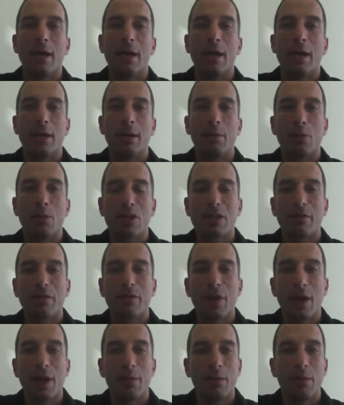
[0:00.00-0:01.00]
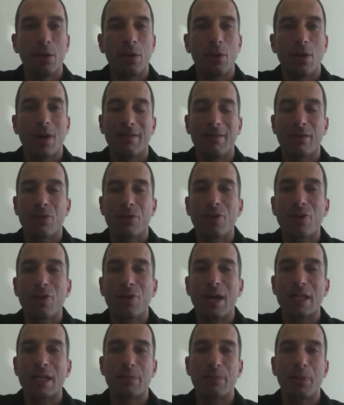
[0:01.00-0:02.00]
and in most of them you have
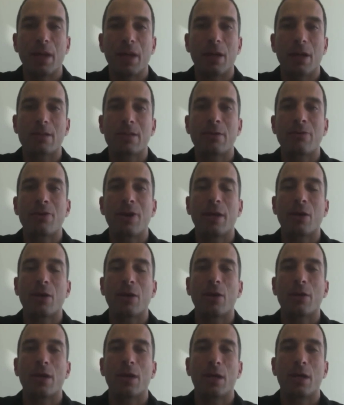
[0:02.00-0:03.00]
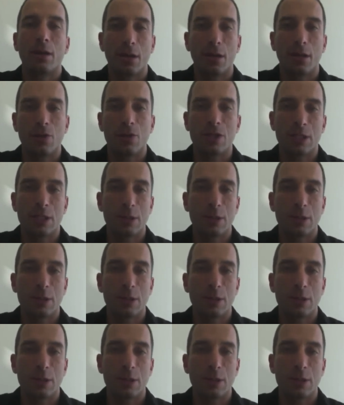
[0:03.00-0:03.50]
great speakers great content and you're